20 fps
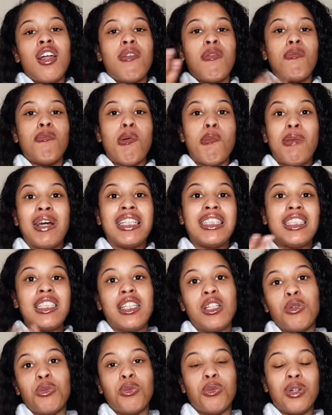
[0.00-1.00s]
momentum
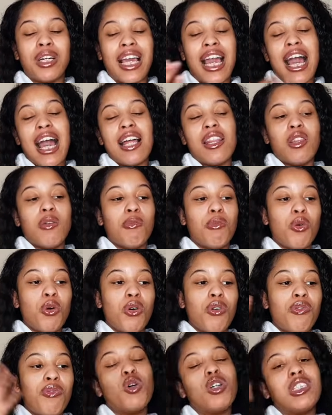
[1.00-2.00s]
it will get, and the
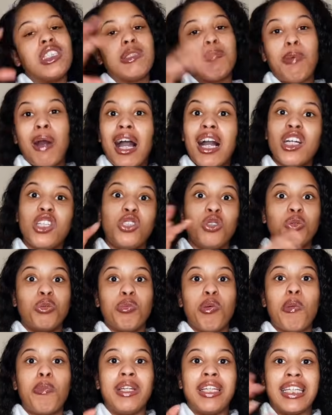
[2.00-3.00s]
more inspired you'll
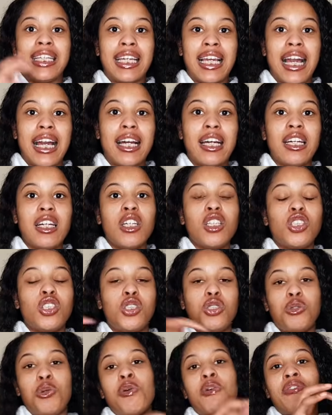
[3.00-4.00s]
probably get to
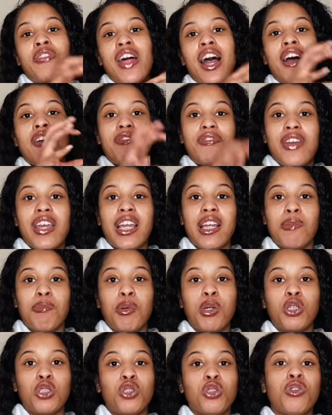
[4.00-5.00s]
do with that thing,
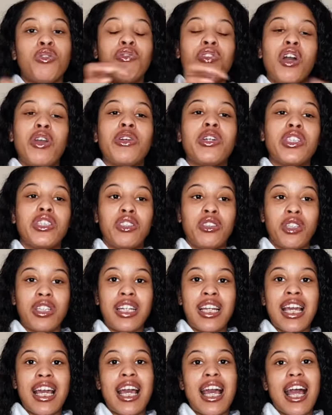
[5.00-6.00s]
because you're focused on
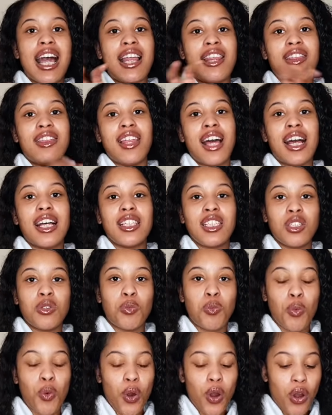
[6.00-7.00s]
it. And that's
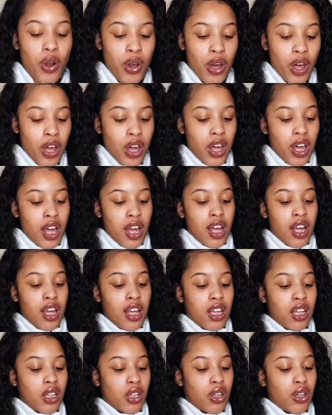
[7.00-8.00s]
what
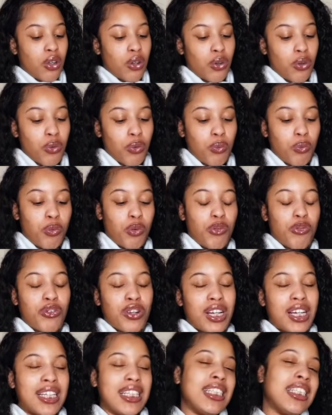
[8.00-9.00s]
we
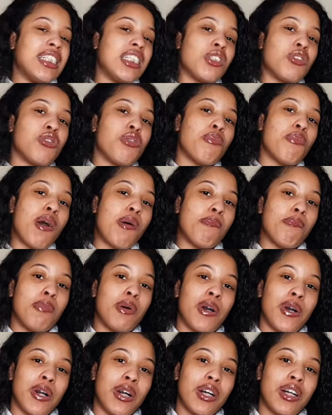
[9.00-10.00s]
really need to
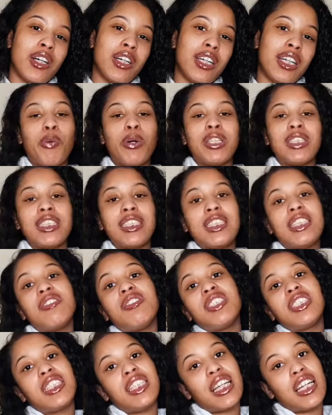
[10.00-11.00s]
remember.
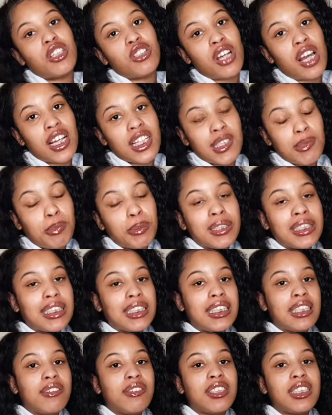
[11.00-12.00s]
Positivity attracts
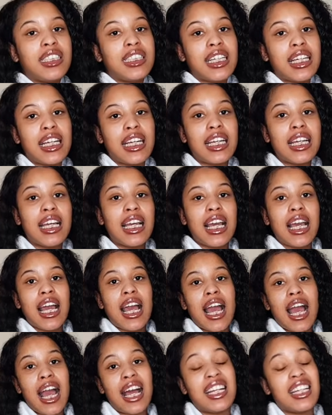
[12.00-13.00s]
positivity,
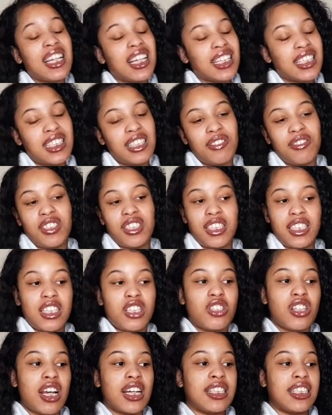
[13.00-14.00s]
and negativity
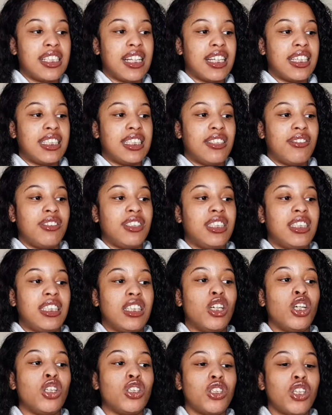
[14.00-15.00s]
attracts negativity.
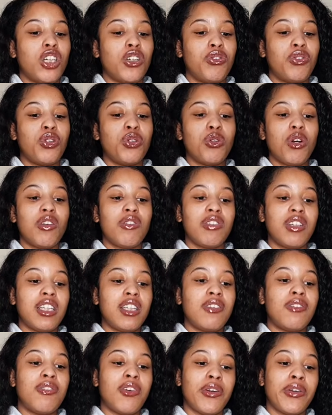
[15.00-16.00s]
So if you are really
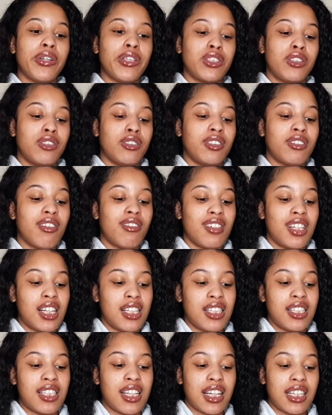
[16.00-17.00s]
focused on something
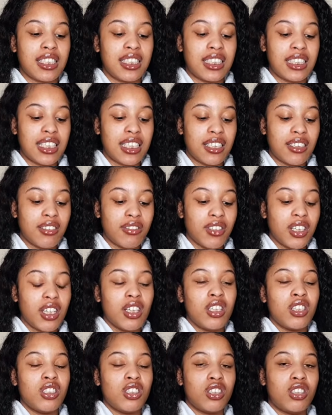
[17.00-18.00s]
that's negative,
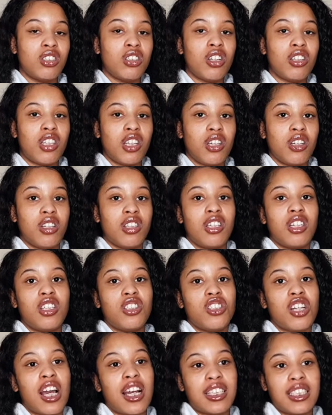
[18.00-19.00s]
just know that you're going to
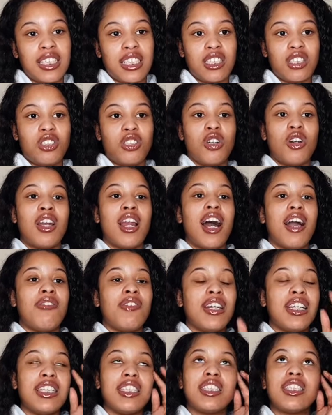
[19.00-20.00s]
attract it into your life.
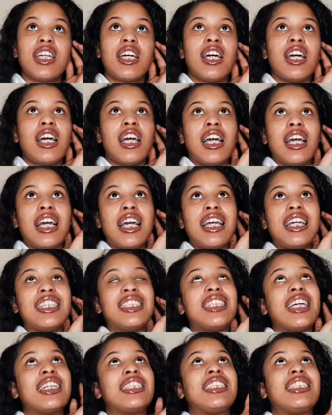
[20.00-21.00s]
And it's
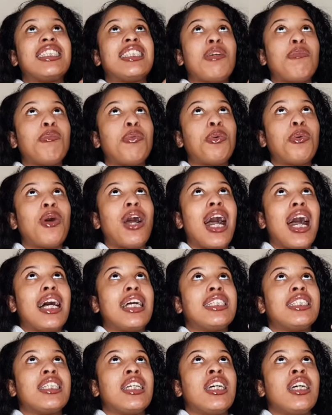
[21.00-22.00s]
as simple
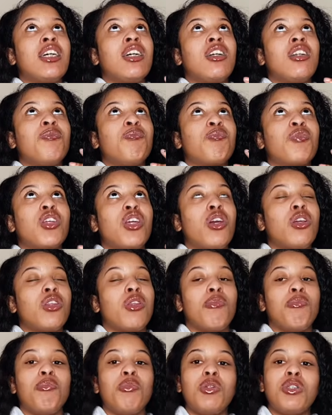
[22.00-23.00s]
as, you know, the
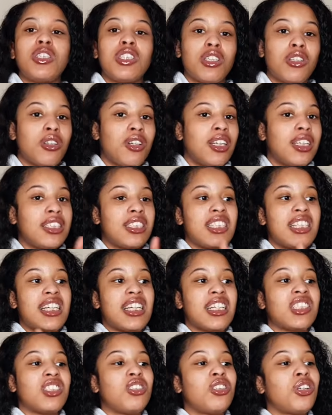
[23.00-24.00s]
music you're
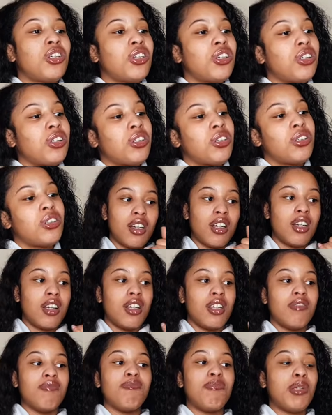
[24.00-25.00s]
listening to, the
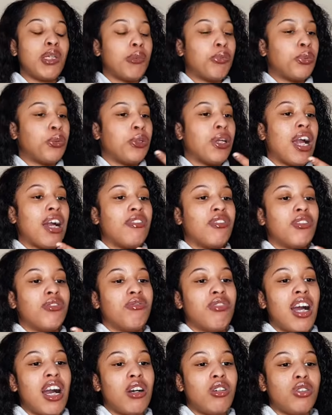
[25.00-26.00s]
people you have
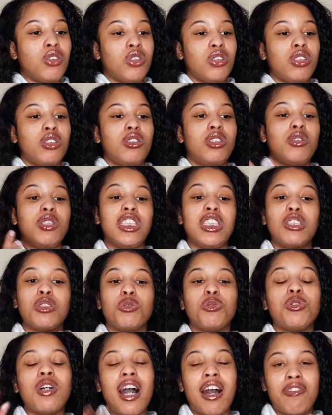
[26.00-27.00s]
around you, these
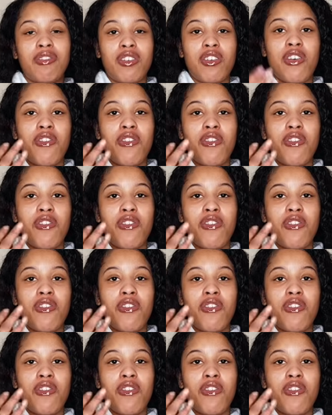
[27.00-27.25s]
all have an